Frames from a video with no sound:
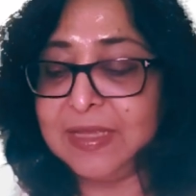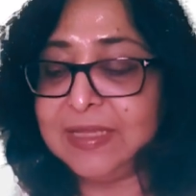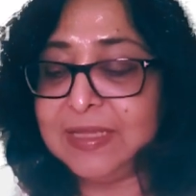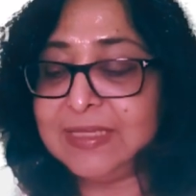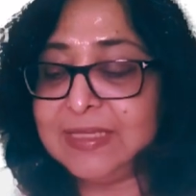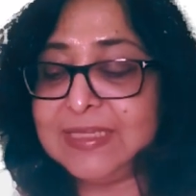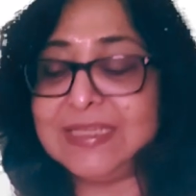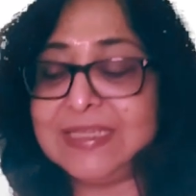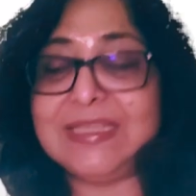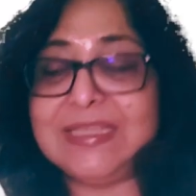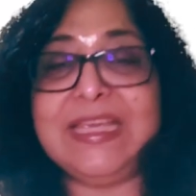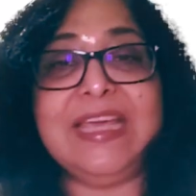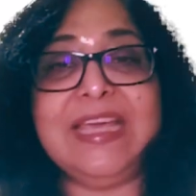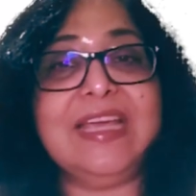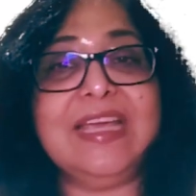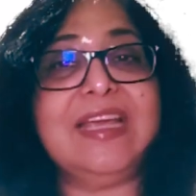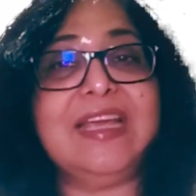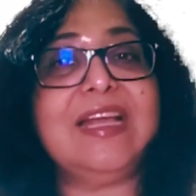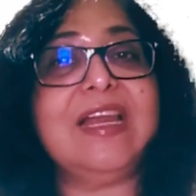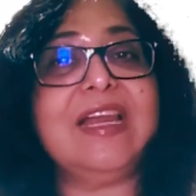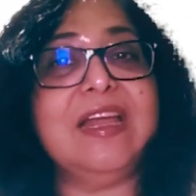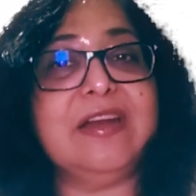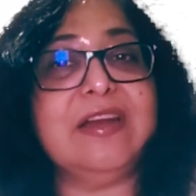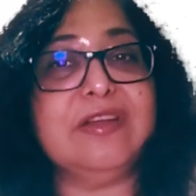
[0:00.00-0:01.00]

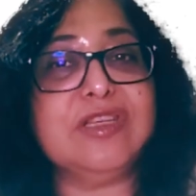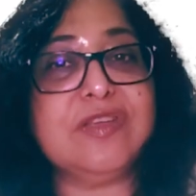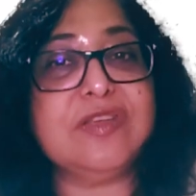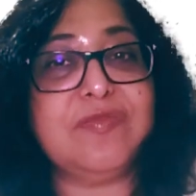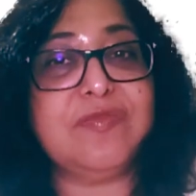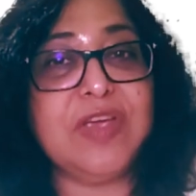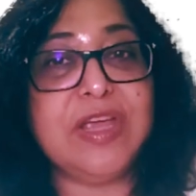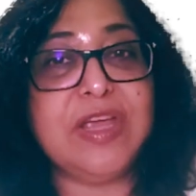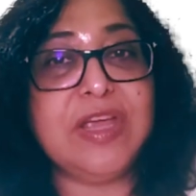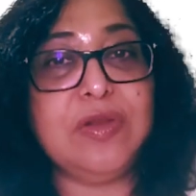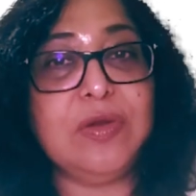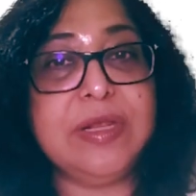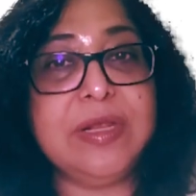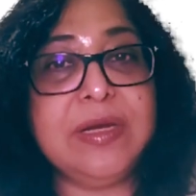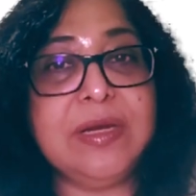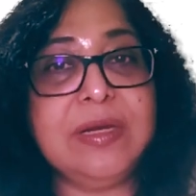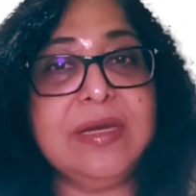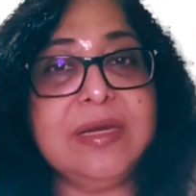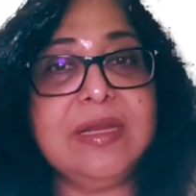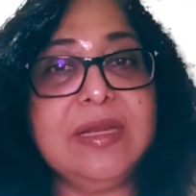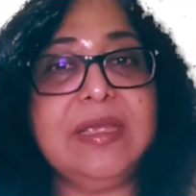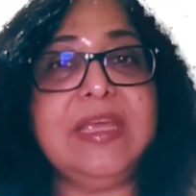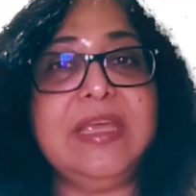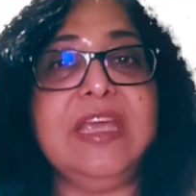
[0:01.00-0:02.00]
C, clearance of
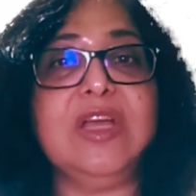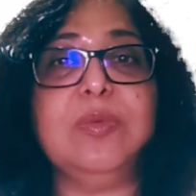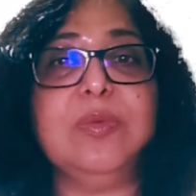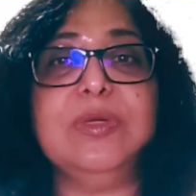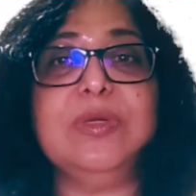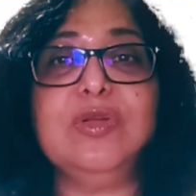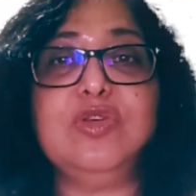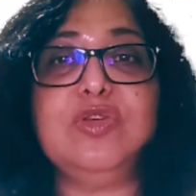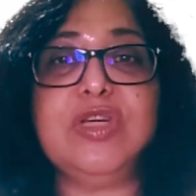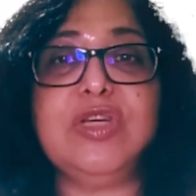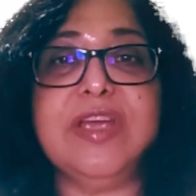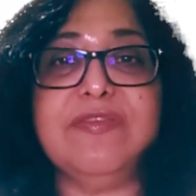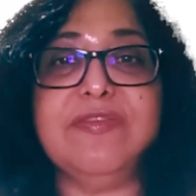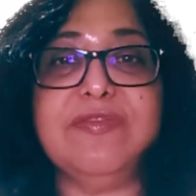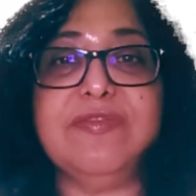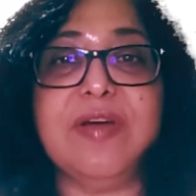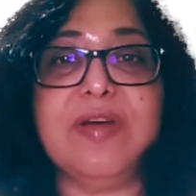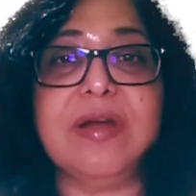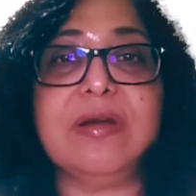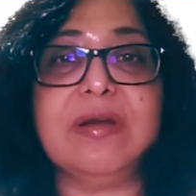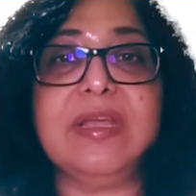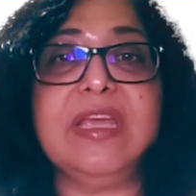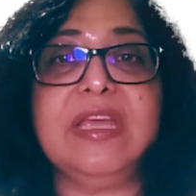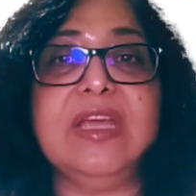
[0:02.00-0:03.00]
inulin equal to
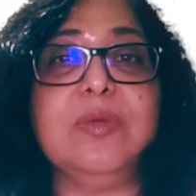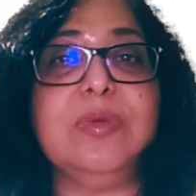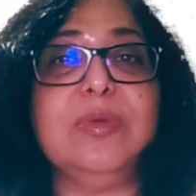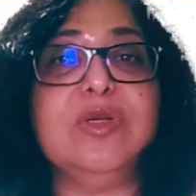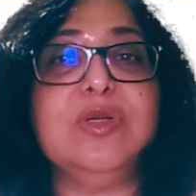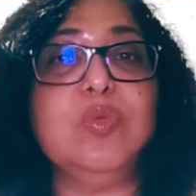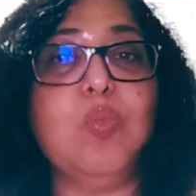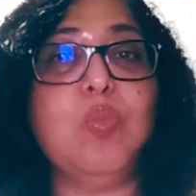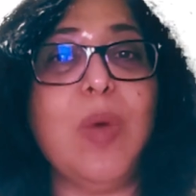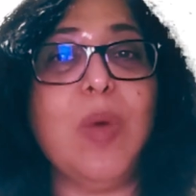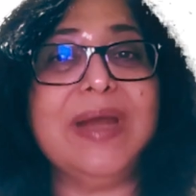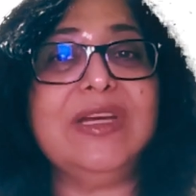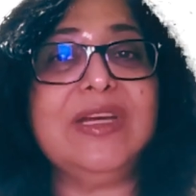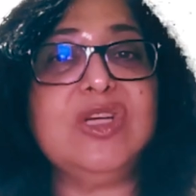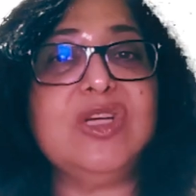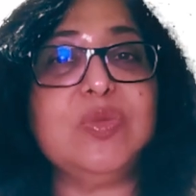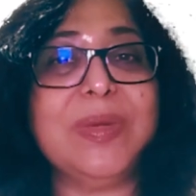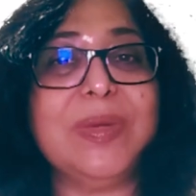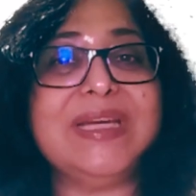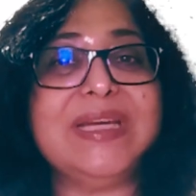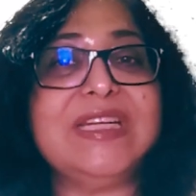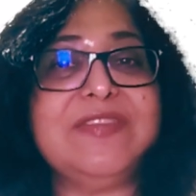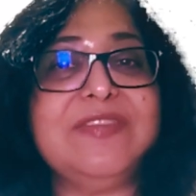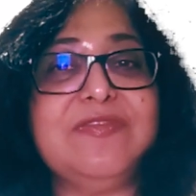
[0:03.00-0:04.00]
GFR, equal to
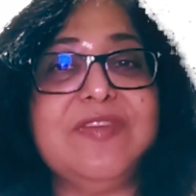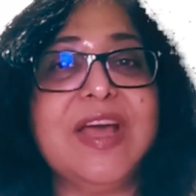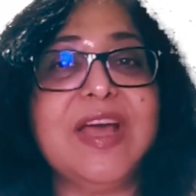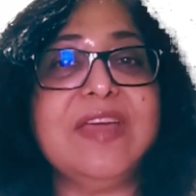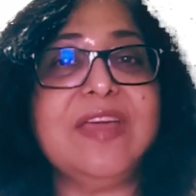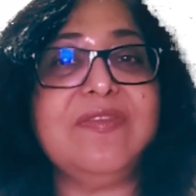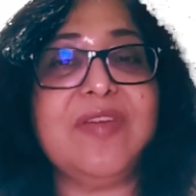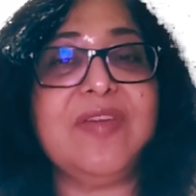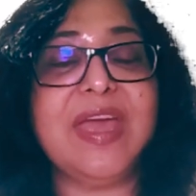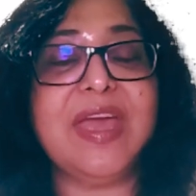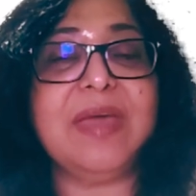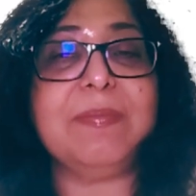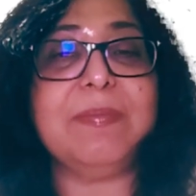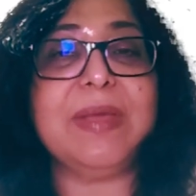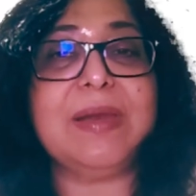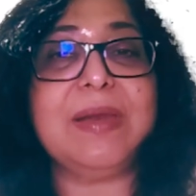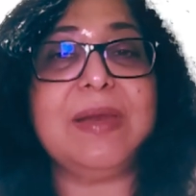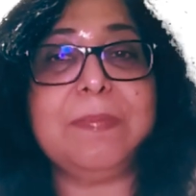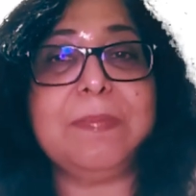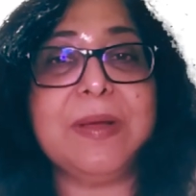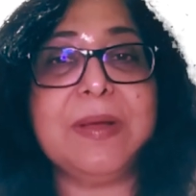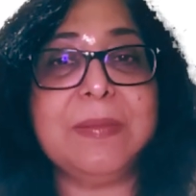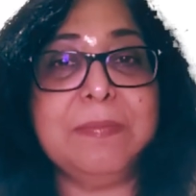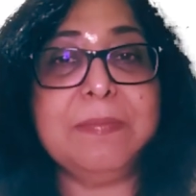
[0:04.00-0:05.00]
125
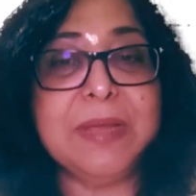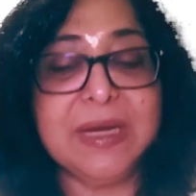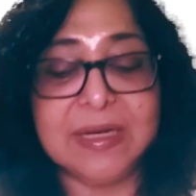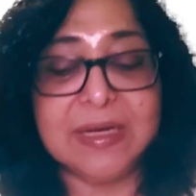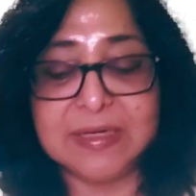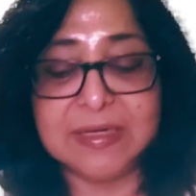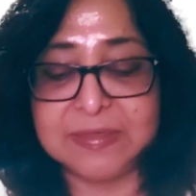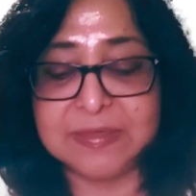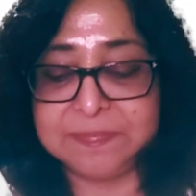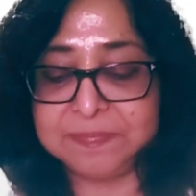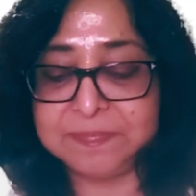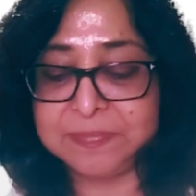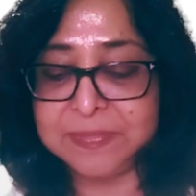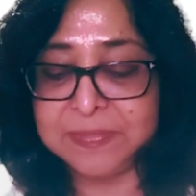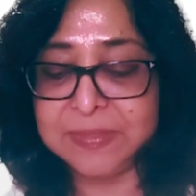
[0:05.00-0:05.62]
ml per minute.